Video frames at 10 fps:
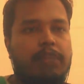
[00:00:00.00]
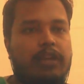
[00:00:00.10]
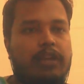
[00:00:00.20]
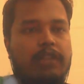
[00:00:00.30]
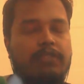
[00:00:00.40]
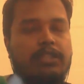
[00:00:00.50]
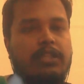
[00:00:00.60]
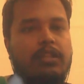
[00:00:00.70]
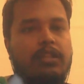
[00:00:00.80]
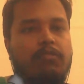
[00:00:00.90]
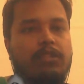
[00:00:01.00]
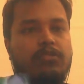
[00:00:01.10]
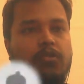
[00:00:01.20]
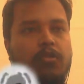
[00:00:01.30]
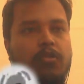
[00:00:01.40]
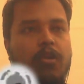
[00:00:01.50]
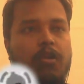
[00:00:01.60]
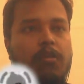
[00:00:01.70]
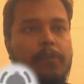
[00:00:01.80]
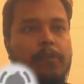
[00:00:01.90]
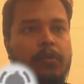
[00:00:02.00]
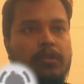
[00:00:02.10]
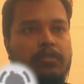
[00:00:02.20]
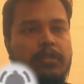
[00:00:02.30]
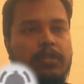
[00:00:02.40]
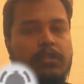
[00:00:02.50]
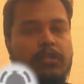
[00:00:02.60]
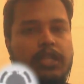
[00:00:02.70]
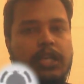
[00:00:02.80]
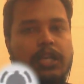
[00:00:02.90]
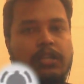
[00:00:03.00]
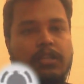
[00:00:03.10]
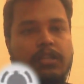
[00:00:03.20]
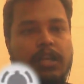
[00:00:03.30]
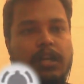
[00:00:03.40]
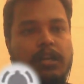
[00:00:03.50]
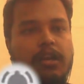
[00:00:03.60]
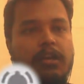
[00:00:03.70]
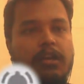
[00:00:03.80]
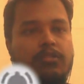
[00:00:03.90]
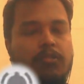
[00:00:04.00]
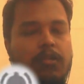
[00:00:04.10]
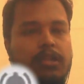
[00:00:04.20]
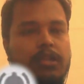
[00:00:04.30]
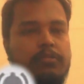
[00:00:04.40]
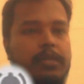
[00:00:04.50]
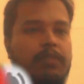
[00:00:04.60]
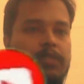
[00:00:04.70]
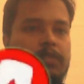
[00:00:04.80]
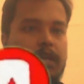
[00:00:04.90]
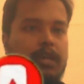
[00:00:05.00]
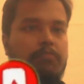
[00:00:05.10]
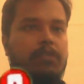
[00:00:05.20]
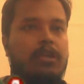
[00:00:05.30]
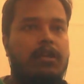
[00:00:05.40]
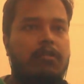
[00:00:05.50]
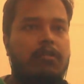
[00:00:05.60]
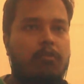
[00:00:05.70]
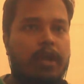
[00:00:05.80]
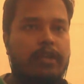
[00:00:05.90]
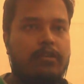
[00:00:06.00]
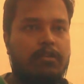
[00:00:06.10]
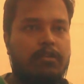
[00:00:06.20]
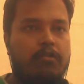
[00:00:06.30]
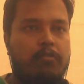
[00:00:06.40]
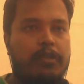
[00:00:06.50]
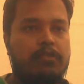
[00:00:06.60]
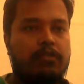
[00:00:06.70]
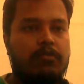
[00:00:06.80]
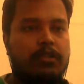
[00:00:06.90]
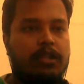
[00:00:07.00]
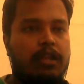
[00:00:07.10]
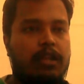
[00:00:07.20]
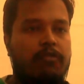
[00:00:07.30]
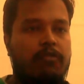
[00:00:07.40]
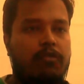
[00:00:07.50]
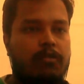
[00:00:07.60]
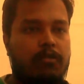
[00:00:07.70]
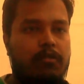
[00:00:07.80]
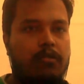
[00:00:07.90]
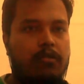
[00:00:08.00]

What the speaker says: by sacrificing the queen. So hope you watch the video till the end, and so let's begin with the game. White opens with e4,